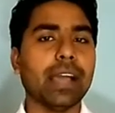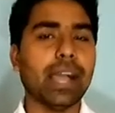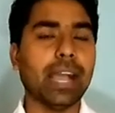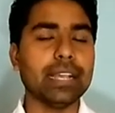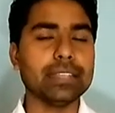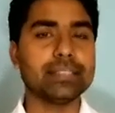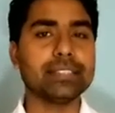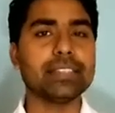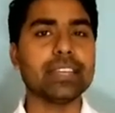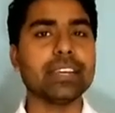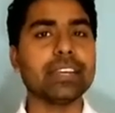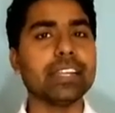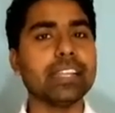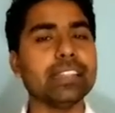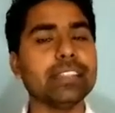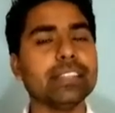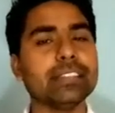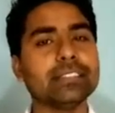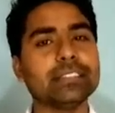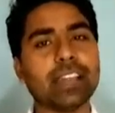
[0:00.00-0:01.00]
I said
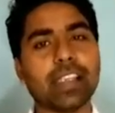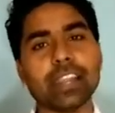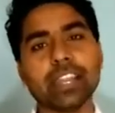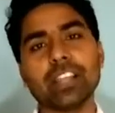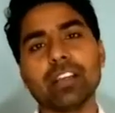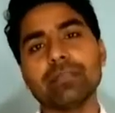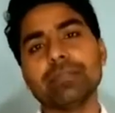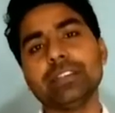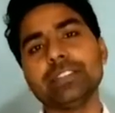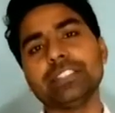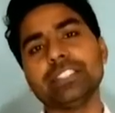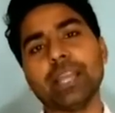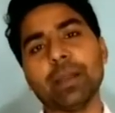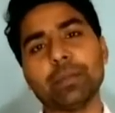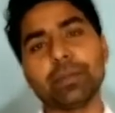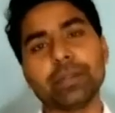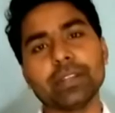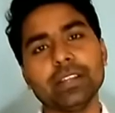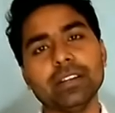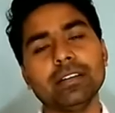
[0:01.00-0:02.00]
in the starting of this
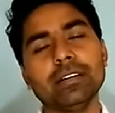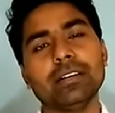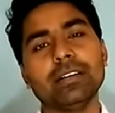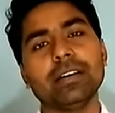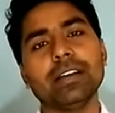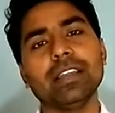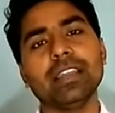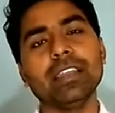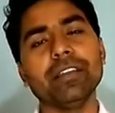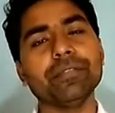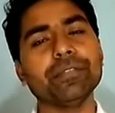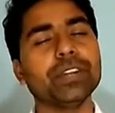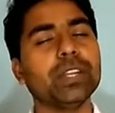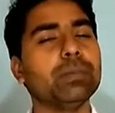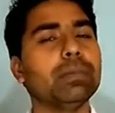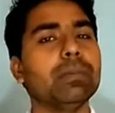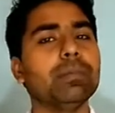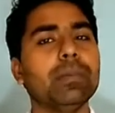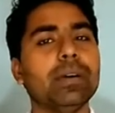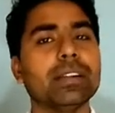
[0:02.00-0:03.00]
chapter, if you
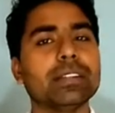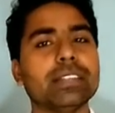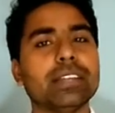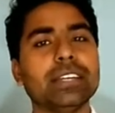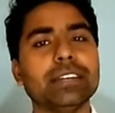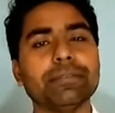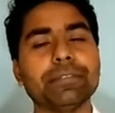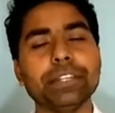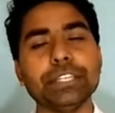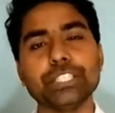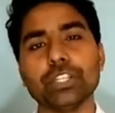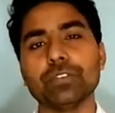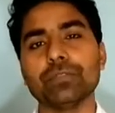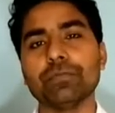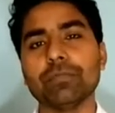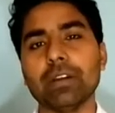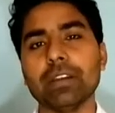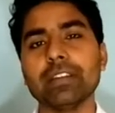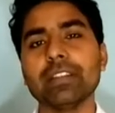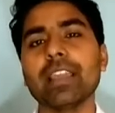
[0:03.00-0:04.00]
remember the definition
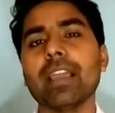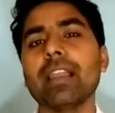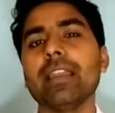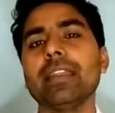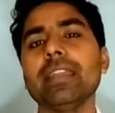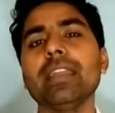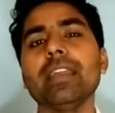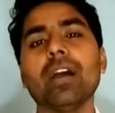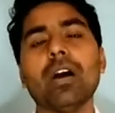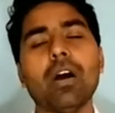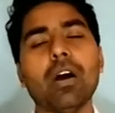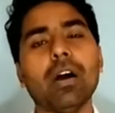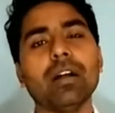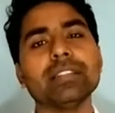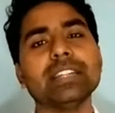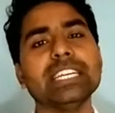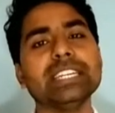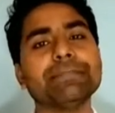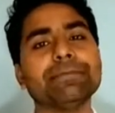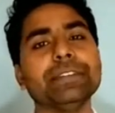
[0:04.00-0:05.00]
of 1 calorie,
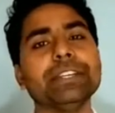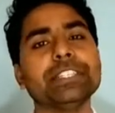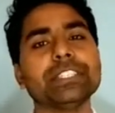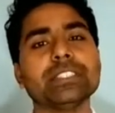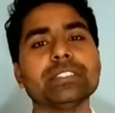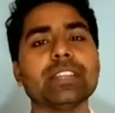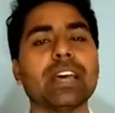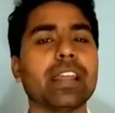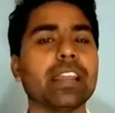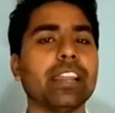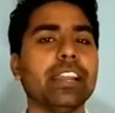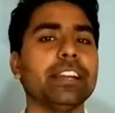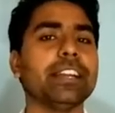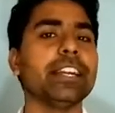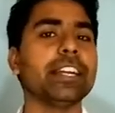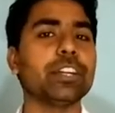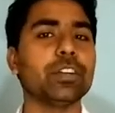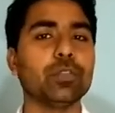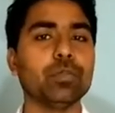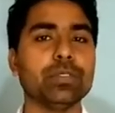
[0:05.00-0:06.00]
all the definitions are
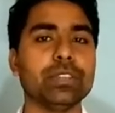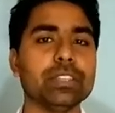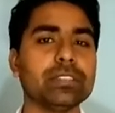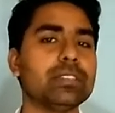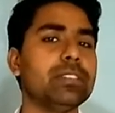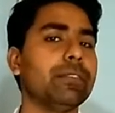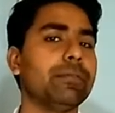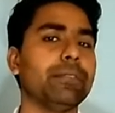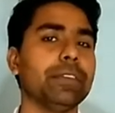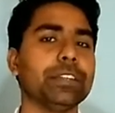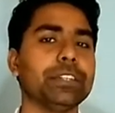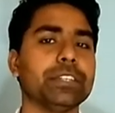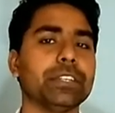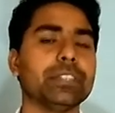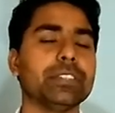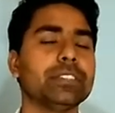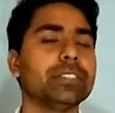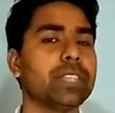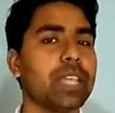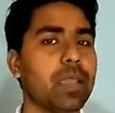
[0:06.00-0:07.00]
related to this
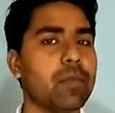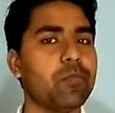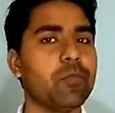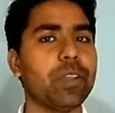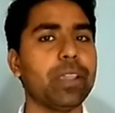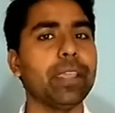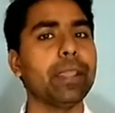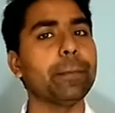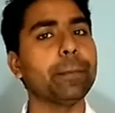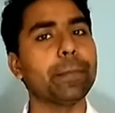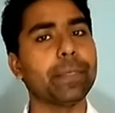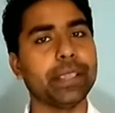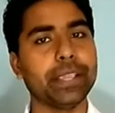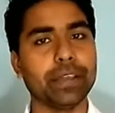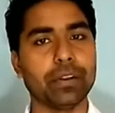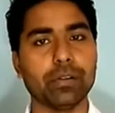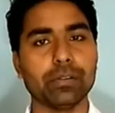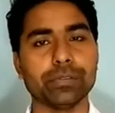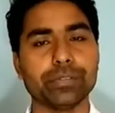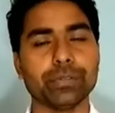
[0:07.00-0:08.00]
definition. Same way
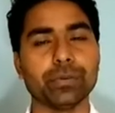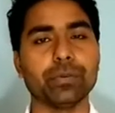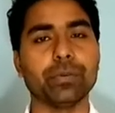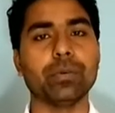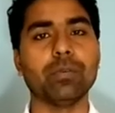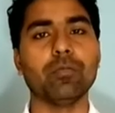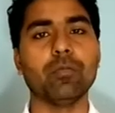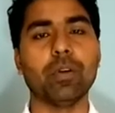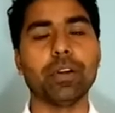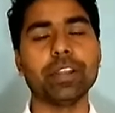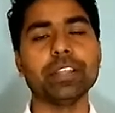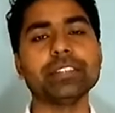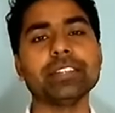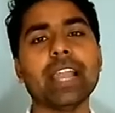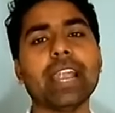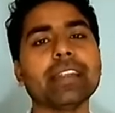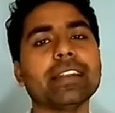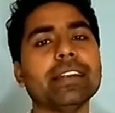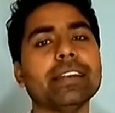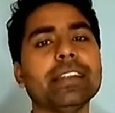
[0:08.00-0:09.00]
here also. What is
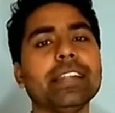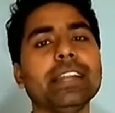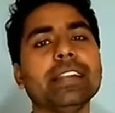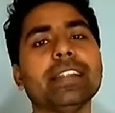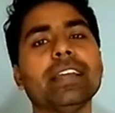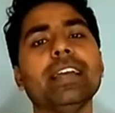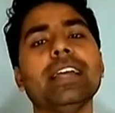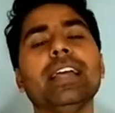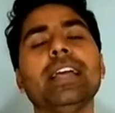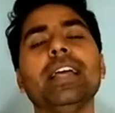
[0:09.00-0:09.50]
latent heat?